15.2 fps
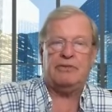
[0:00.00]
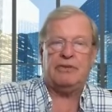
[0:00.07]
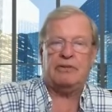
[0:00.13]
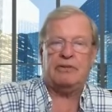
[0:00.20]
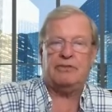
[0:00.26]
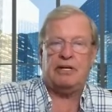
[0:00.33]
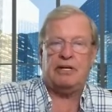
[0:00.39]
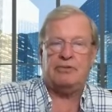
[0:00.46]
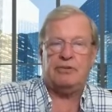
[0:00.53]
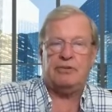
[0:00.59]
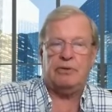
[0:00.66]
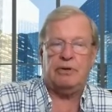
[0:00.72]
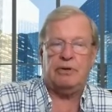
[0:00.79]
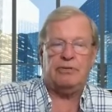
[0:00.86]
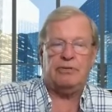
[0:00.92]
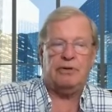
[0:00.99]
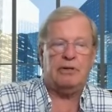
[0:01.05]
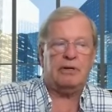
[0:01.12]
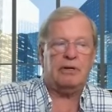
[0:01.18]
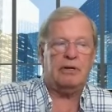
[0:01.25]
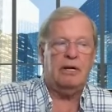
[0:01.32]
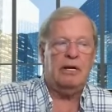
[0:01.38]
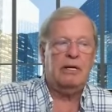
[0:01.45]
Success series, in
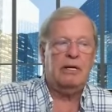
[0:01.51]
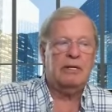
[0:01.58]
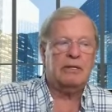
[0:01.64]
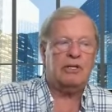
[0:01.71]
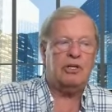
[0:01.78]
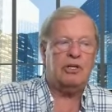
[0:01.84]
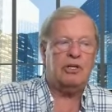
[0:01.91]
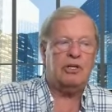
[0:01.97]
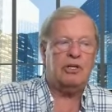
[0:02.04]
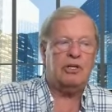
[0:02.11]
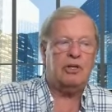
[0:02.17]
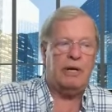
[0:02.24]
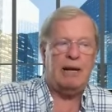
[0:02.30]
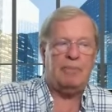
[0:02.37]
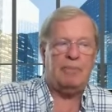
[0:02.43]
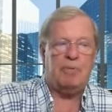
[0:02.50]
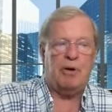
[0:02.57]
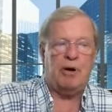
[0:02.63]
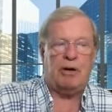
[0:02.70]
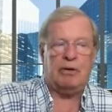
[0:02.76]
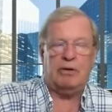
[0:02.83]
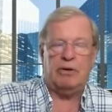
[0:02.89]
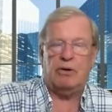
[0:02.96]
the Q&A
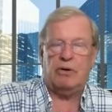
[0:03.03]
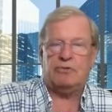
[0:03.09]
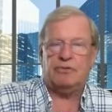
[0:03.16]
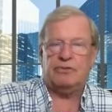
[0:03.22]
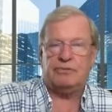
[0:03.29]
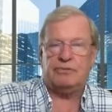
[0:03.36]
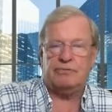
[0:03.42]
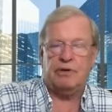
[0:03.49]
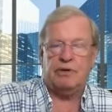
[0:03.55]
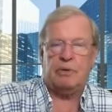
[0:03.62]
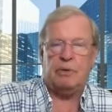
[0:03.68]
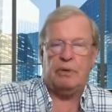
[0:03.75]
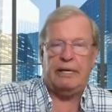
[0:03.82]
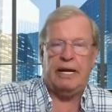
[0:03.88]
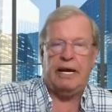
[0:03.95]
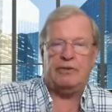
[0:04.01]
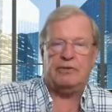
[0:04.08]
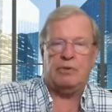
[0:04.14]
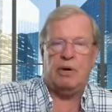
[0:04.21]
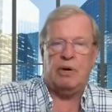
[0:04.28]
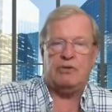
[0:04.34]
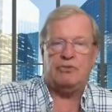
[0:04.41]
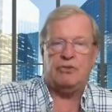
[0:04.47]
part, you know, frequently
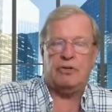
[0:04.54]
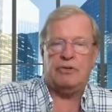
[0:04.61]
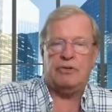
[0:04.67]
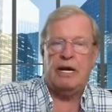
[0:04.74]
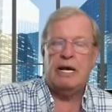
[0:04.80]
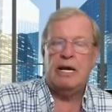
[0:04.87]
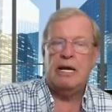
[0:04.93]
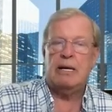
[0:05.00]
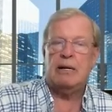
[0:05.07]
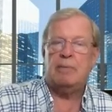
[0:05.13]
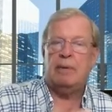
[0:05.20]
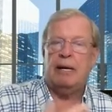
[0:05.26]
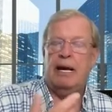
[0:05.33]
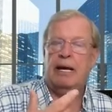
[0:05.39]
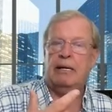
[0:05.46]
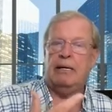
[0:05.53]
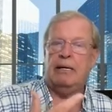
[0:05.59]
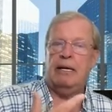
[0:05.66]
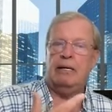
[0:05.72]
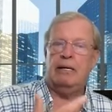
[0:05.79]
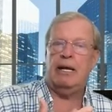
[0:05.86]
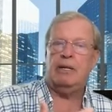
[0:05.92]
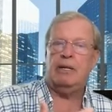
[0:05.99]
asked questions.
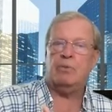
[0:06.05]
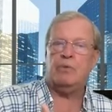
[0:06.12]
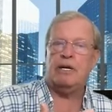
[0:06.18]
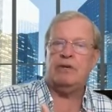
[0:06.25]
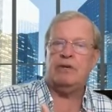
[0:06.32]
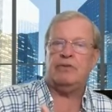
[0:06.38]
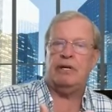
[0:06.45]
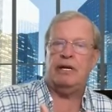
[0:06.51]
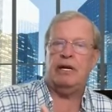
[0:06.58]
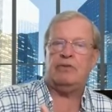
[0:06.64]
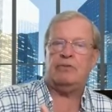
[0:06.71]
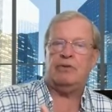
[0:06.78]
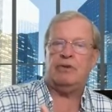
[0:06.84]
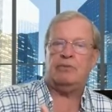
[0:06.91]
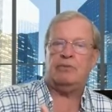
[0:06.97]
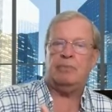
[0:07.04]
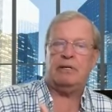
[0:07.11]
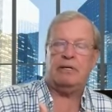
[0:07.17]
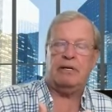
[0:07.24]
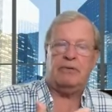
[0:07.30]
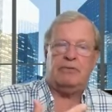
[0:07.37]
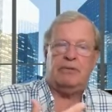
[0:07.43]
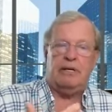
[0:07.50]
And the reason is, is
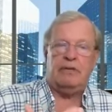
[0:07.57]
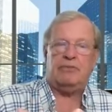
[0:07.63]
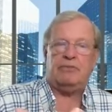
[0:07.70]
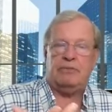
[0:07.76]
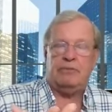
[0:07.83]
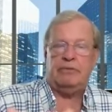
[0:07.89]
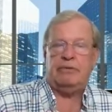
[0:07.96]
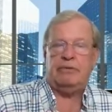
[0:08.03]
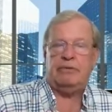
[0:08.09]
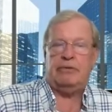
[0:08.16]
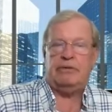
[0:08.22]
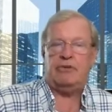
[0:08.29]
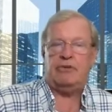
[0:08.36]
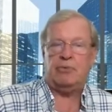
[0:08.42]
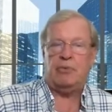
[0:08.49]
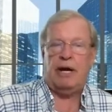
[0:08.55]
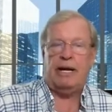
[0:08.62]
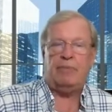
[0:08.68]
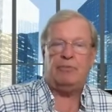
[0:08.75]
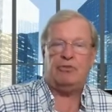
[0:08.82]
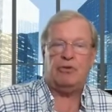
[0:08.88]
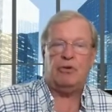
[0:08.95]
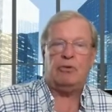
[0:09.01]
because these, this is what I
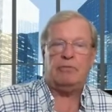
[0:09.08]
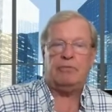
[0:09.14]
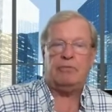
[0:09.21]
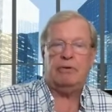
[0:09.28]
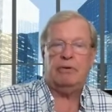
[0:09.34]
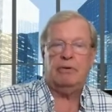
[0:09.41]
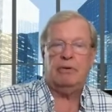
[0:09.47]
observed